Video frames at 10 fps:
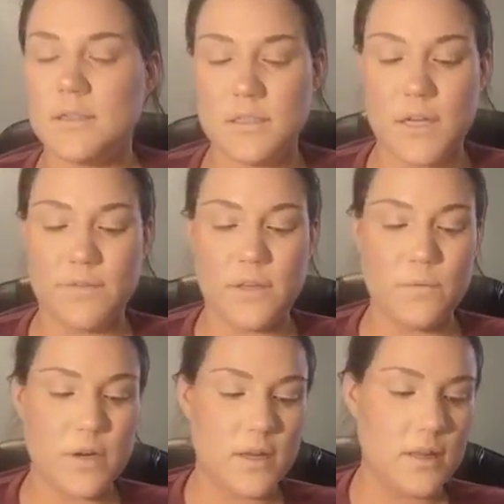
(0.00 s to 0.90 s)
Definitely
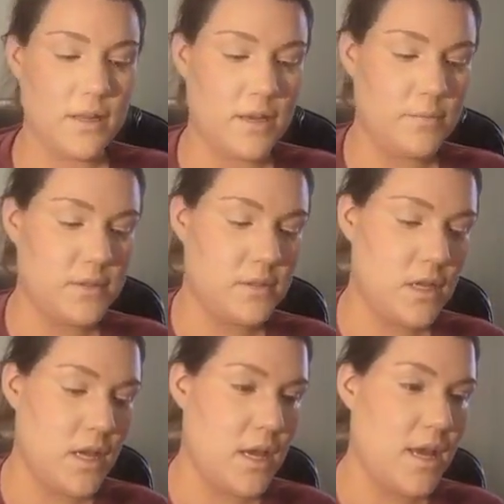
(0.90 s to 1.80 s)
went on the lips.
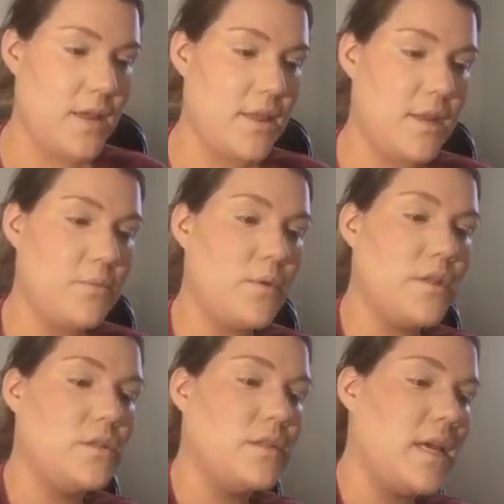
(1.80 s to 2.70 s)
And then I'm
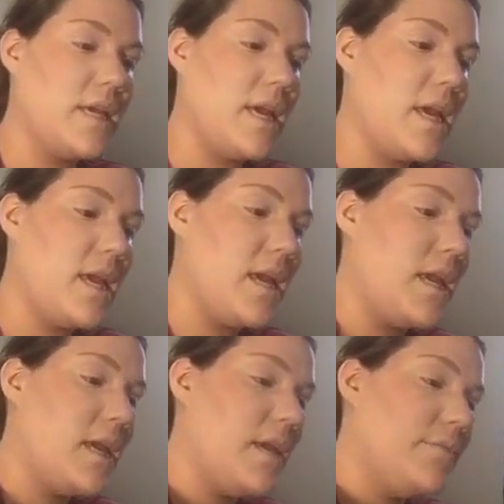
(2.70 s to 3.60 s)
going to take
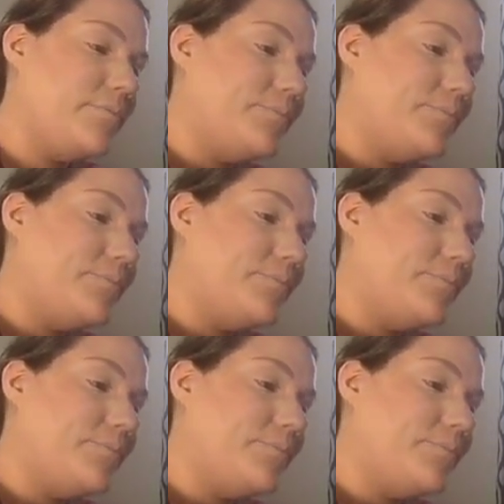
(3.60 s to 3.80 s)
a